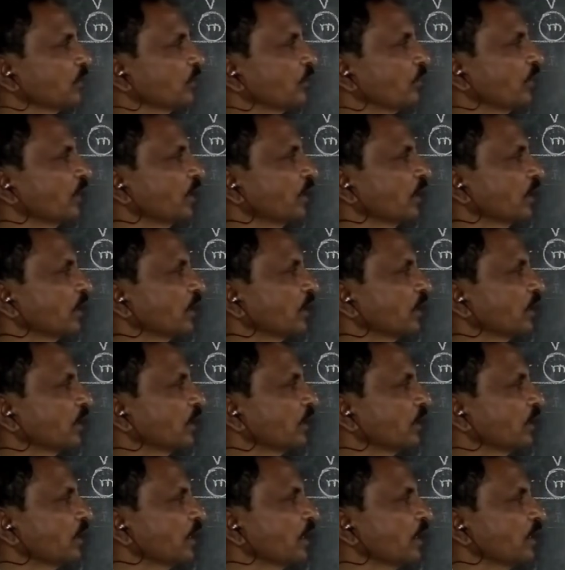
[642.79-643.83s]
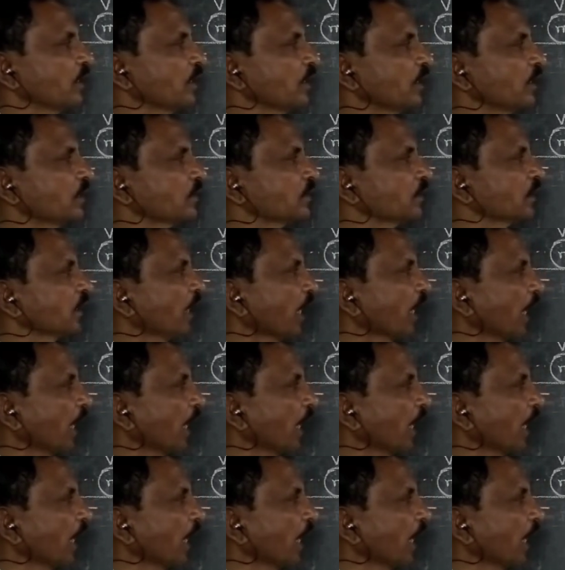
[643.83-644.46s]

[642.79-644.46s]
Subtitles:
where a is